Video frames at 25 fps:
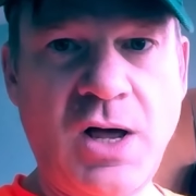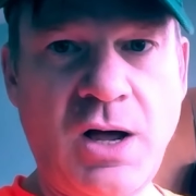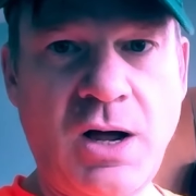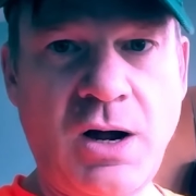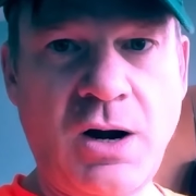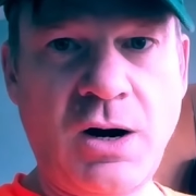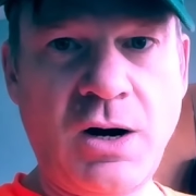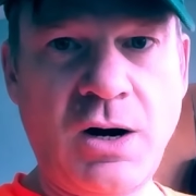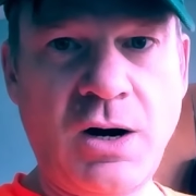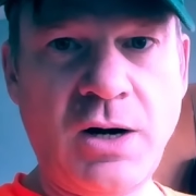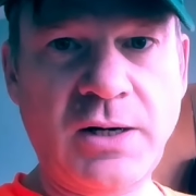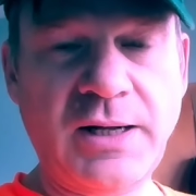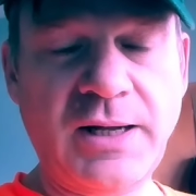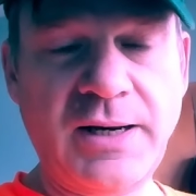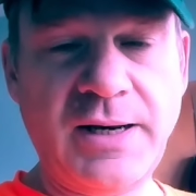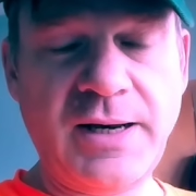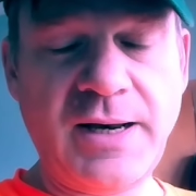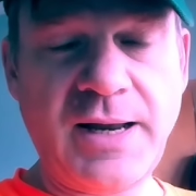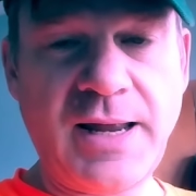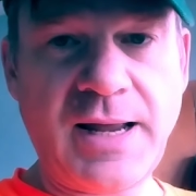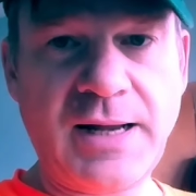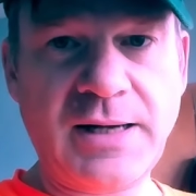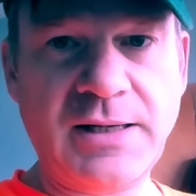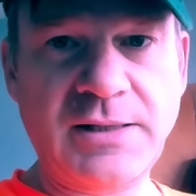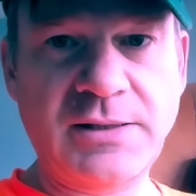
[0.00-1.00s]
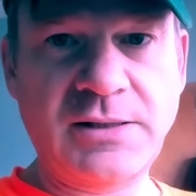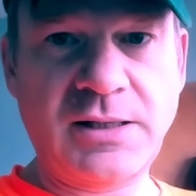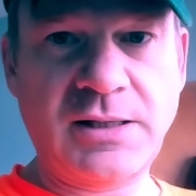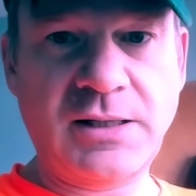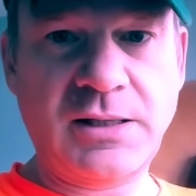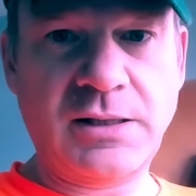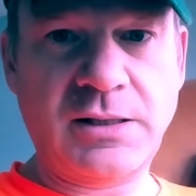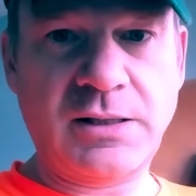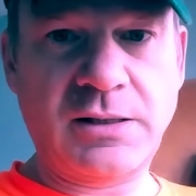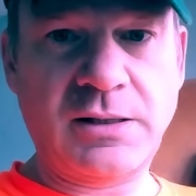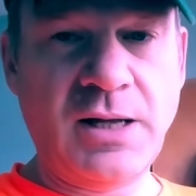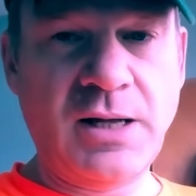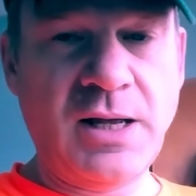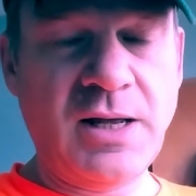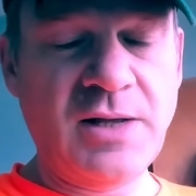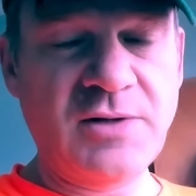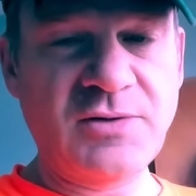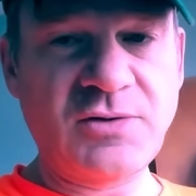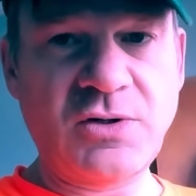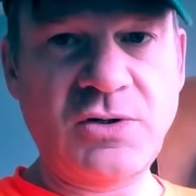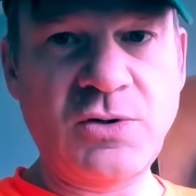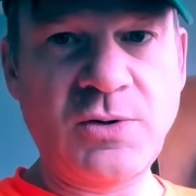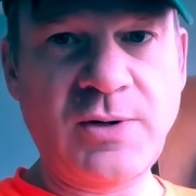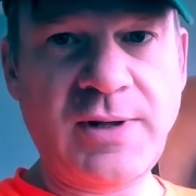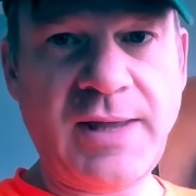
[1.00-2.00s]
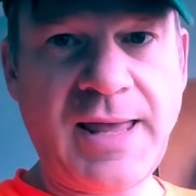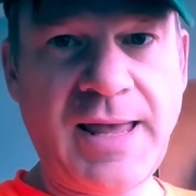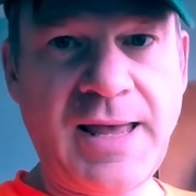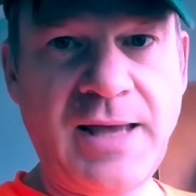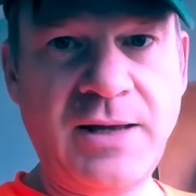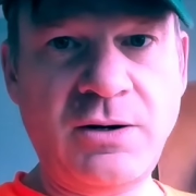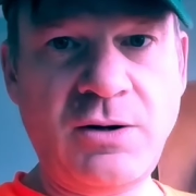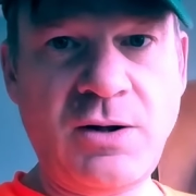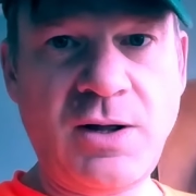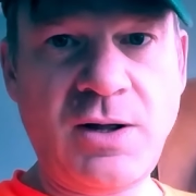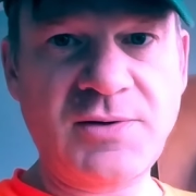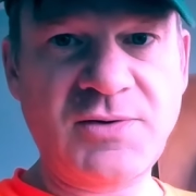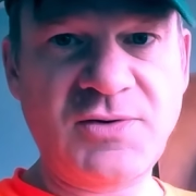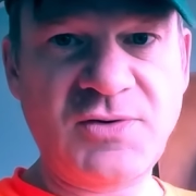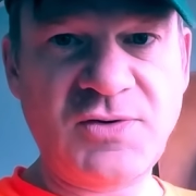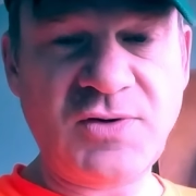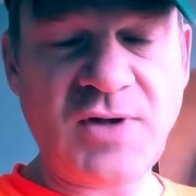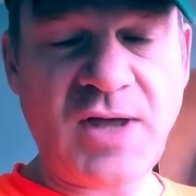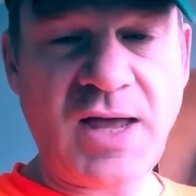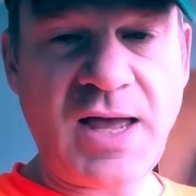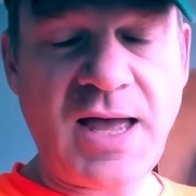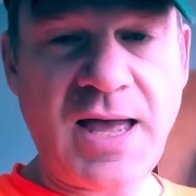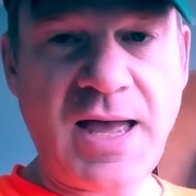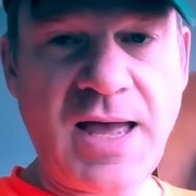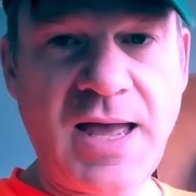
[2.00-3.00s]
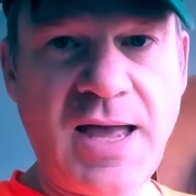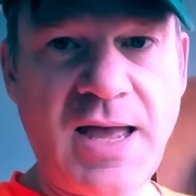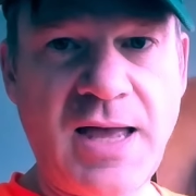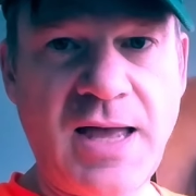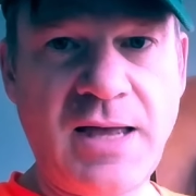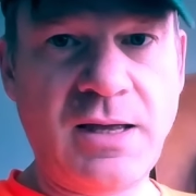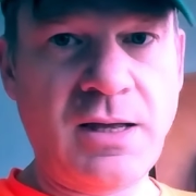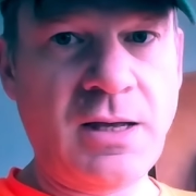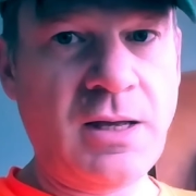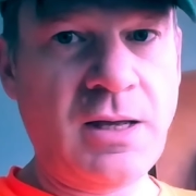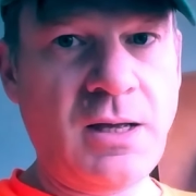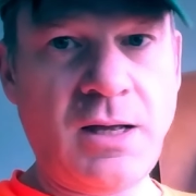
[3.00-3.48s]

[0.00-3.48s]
are connected. So you cannot say,